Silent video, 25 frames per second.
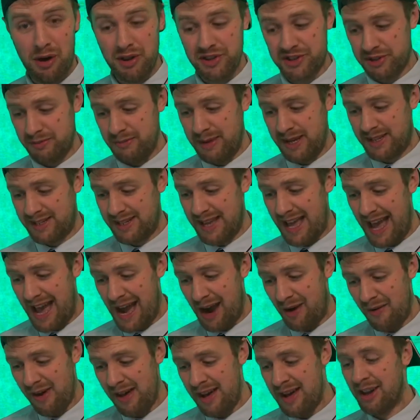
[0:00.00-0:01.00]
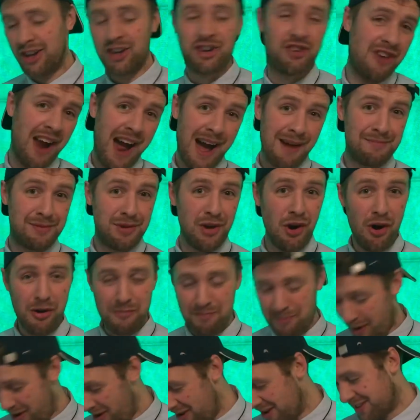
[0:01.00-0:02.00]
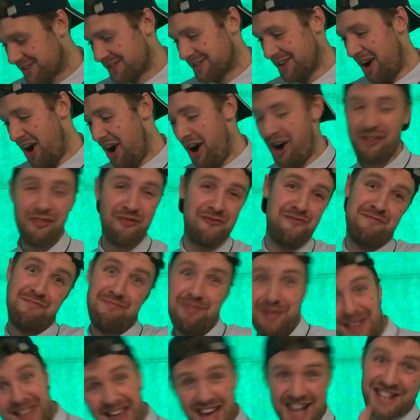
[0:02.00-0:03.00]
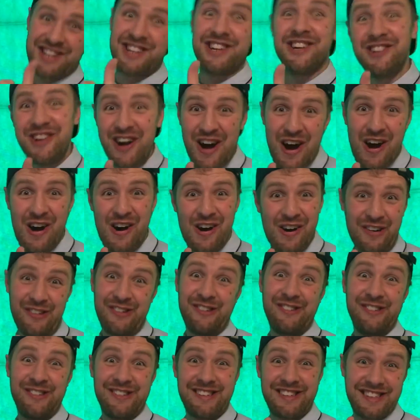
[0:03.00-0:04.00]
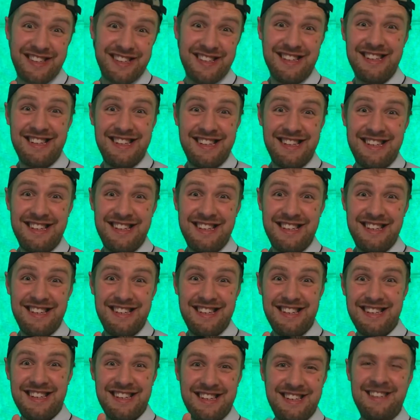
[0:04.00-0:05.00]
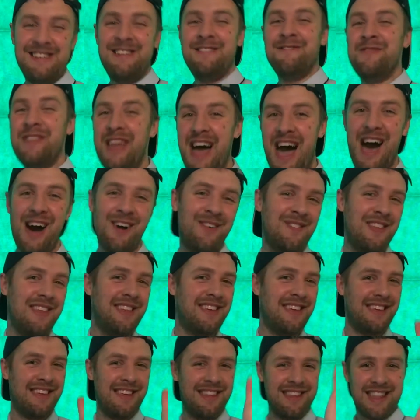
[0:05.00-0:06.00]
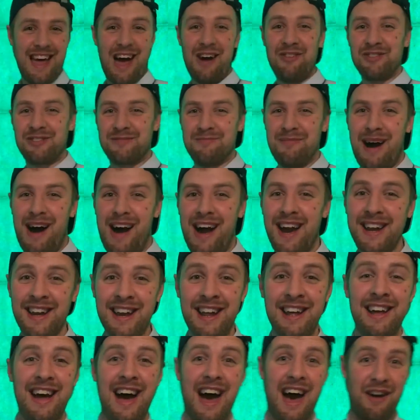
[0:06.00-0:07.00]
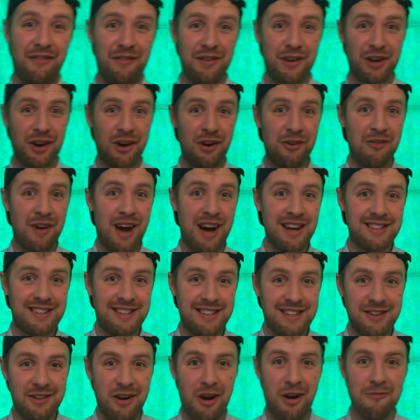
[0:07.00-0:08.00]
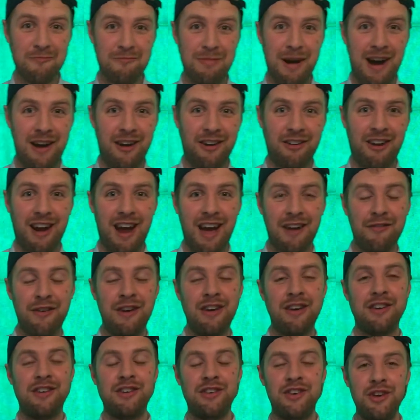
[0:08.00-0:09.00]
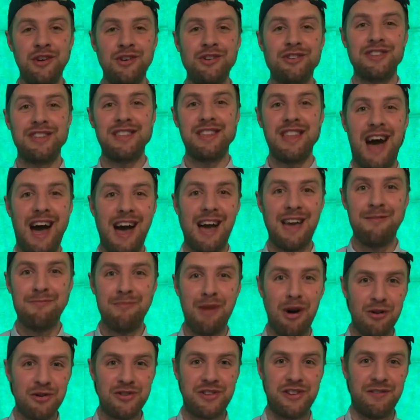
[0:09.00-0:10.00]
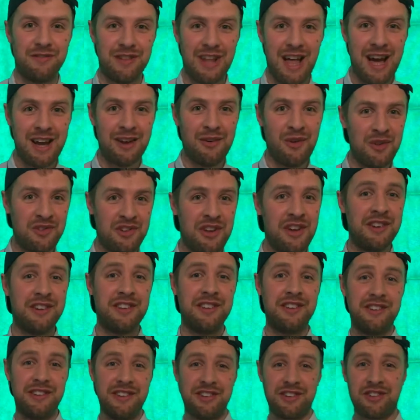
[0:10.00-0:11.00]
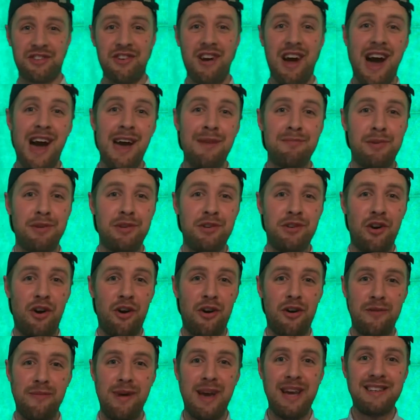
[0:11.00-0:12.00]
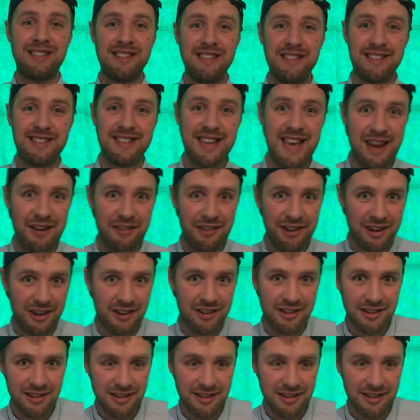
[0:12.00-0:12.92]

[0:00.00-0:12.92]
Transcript: to miss out. Grab your box of Bletcheros. Now, that was mine. Have a go at writing your own paragraph using that emotive language to describe your amazing cereal.